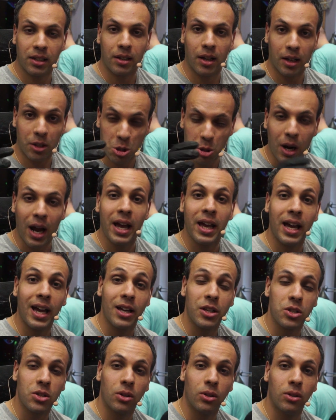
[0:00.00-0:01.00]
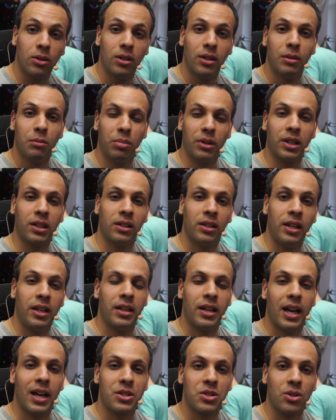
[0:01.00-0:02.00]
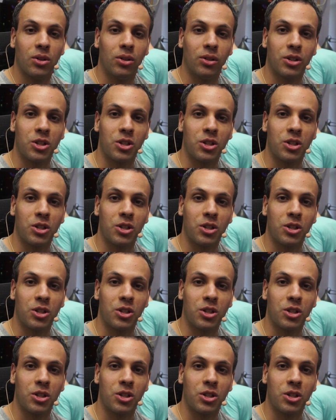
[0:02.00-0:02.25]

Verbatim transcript: a dry asshole, but a clean asshole.